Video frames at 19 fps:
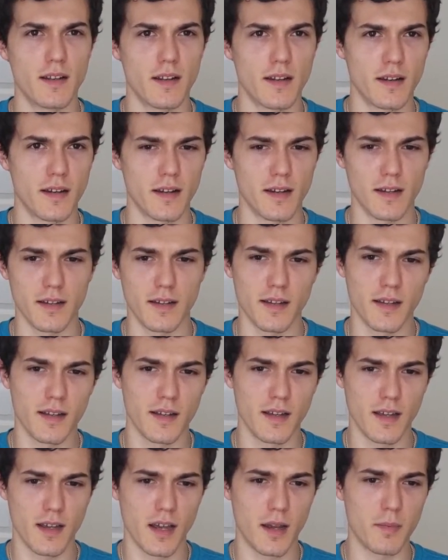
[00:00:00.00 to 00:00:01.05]
I
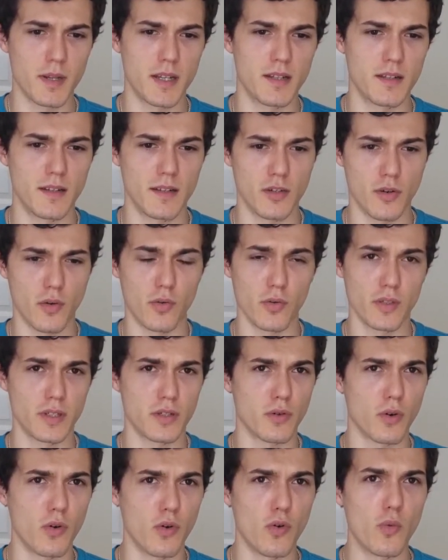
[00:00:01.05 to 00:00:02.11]
mean, you're holding your
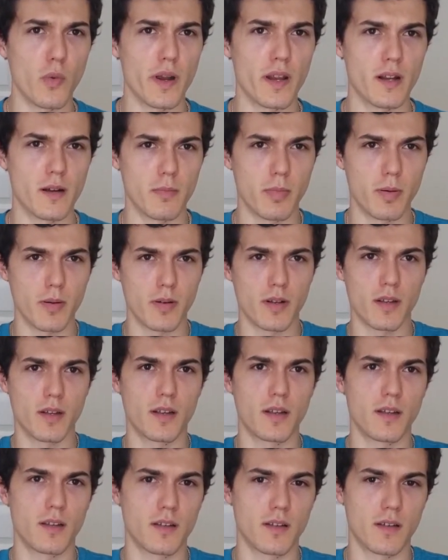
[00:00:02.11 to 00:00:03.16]
whole weight up
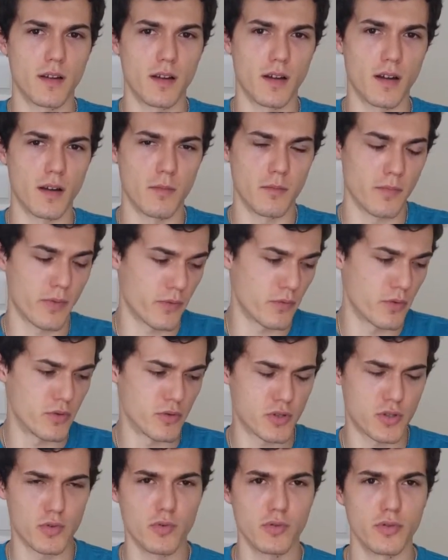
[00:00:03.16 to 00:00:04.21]
through your
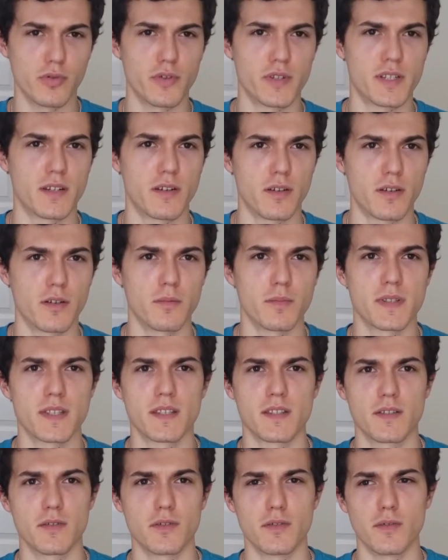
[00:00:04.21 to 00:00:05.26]
shoulders and arms,
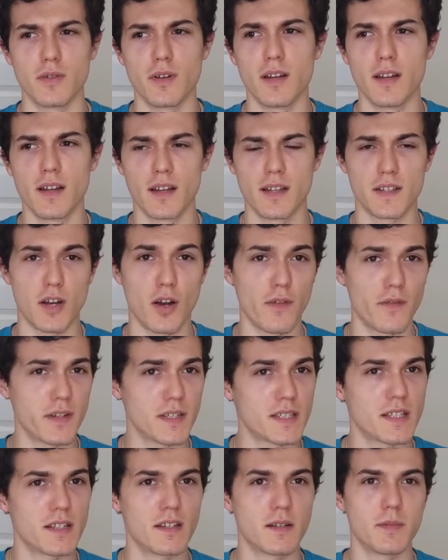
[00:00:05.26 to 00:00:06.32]
so it's
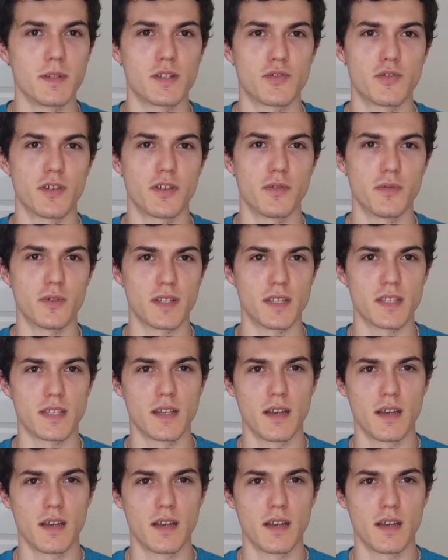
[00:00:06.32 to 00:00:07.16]
obviously going to be strenuous.